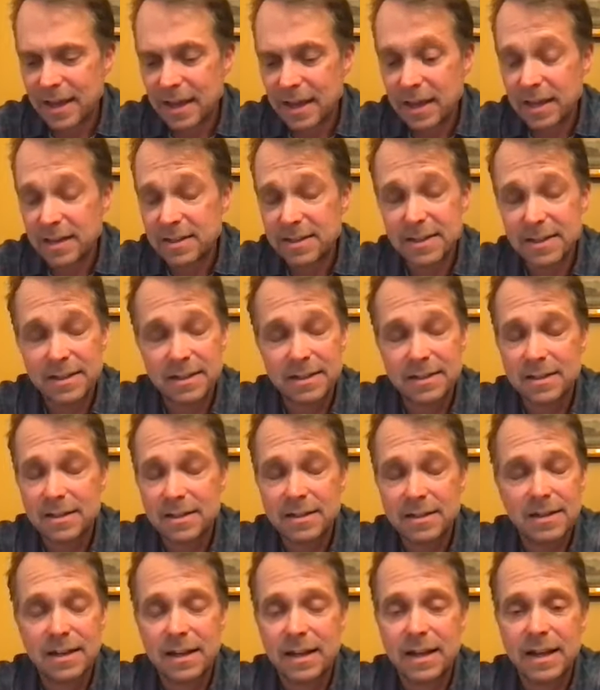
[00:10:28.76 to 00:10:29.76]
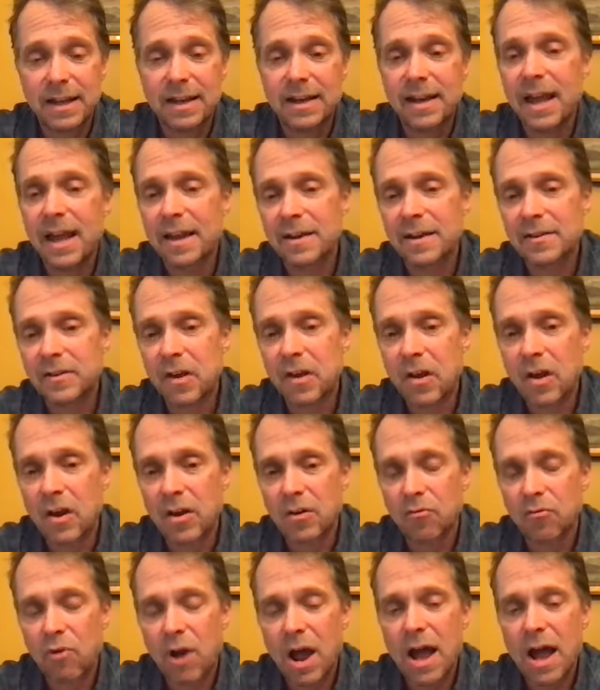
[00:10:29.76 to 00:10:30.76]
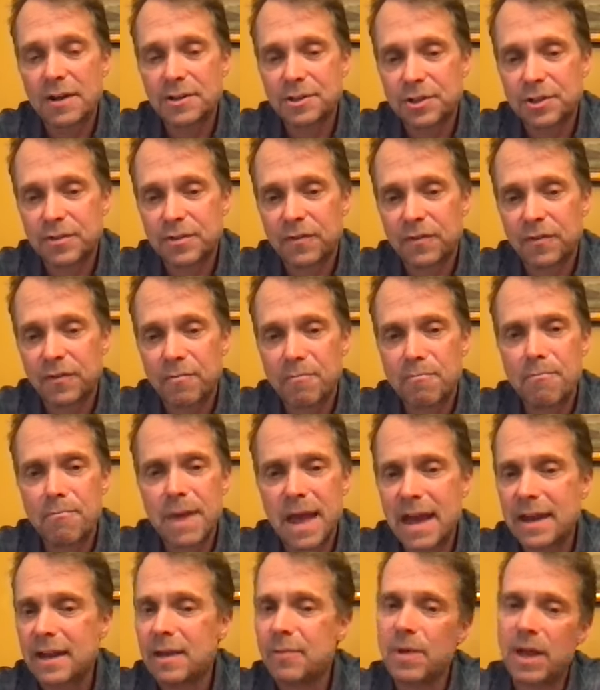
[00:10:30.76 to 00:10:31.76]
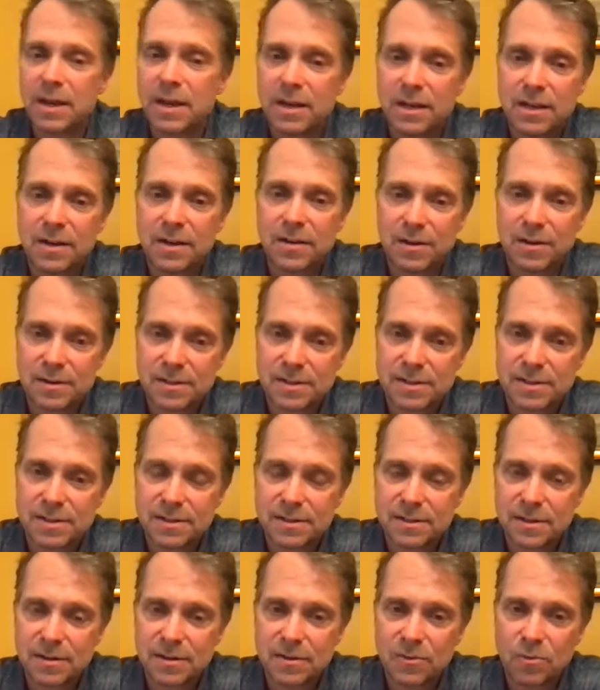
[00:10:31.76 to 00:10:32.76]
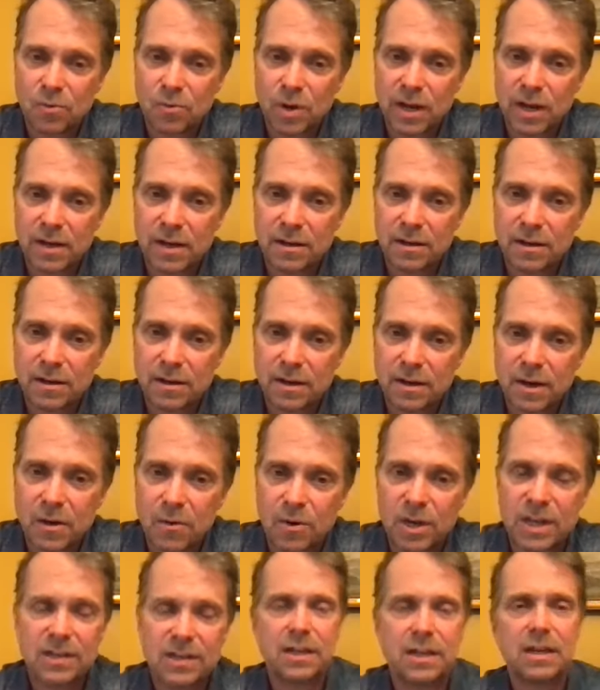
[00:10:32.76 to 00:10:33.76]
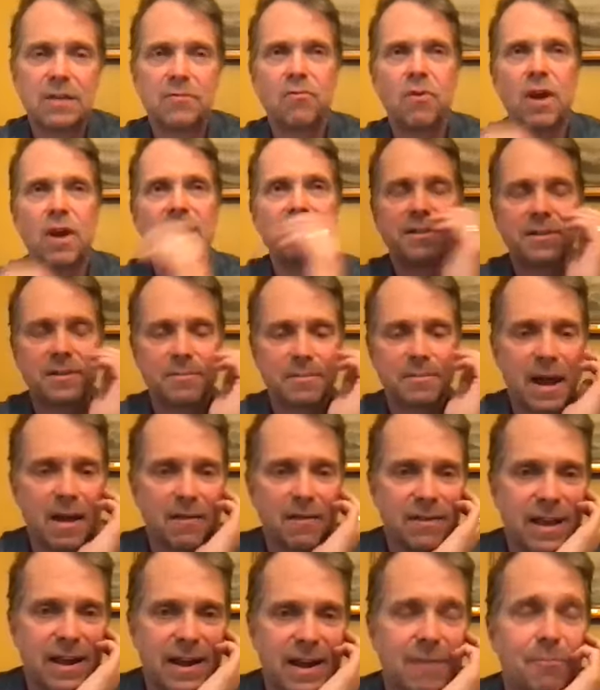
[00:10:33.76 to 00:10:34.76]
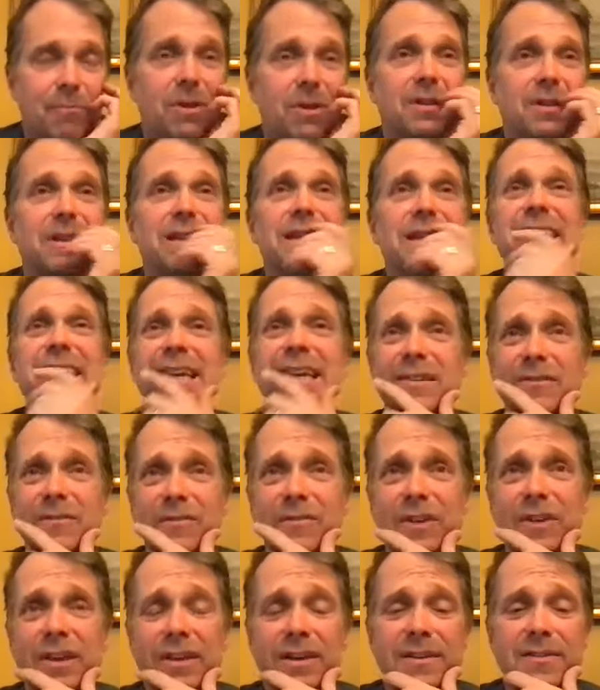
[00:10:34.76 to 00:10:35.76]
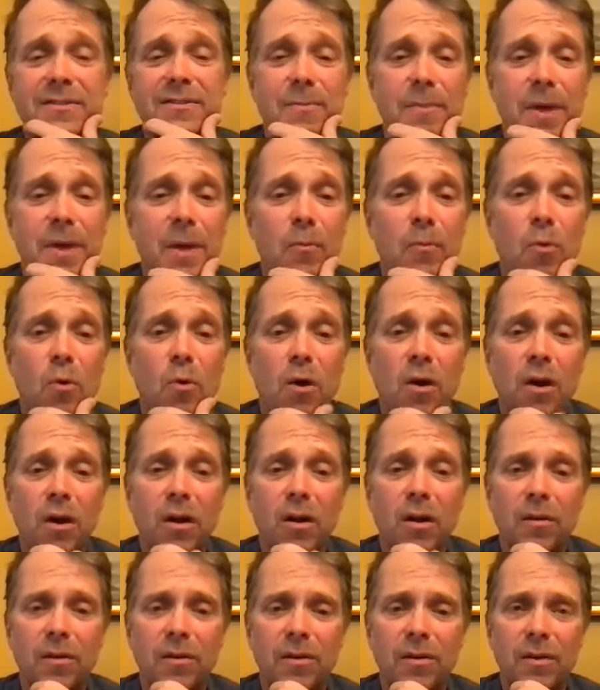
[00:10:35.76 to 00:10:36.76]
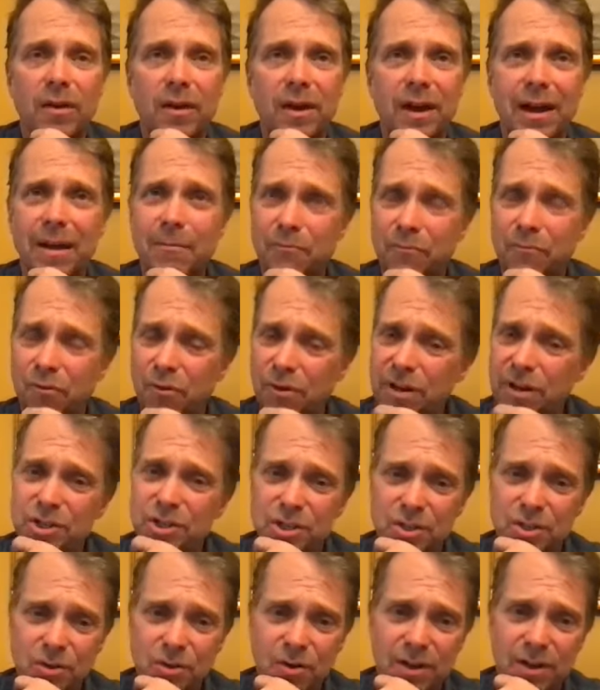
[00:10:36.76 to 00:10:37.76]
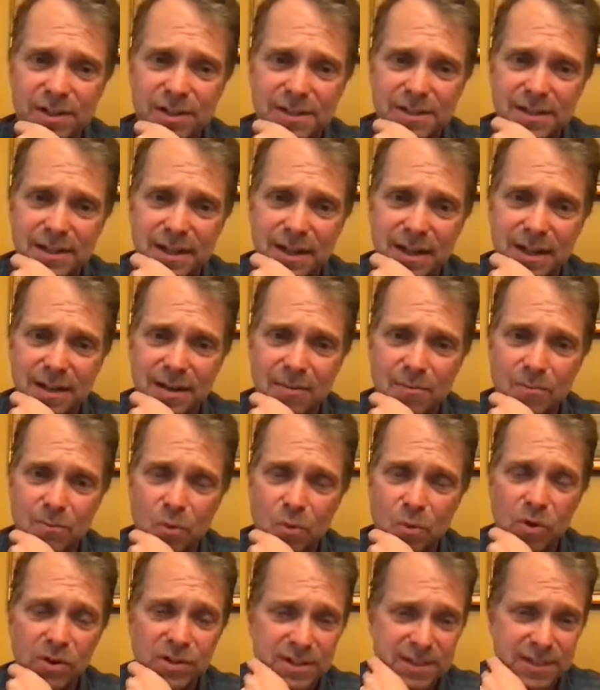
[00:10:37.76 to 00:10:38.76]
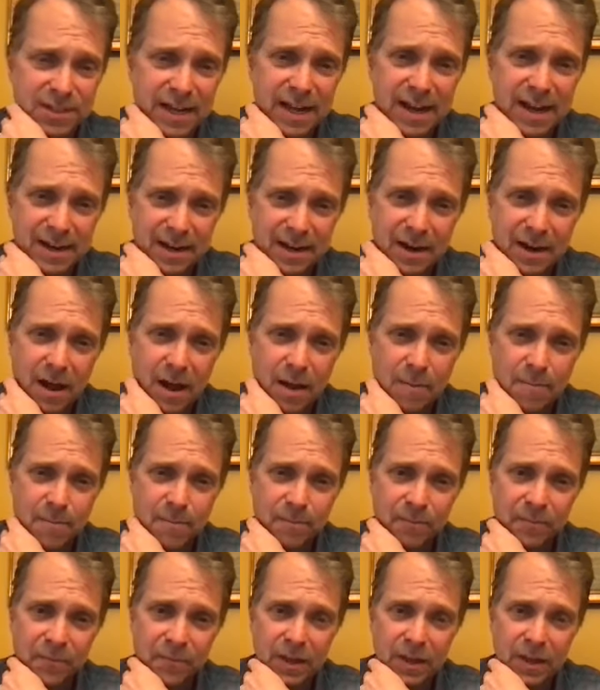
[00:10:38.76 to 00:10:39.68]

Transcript: He had a dog, Roger, for many, many years. When he writes about that, I believe, in his memoir. I'm pretty sure it's in Born Standing Up.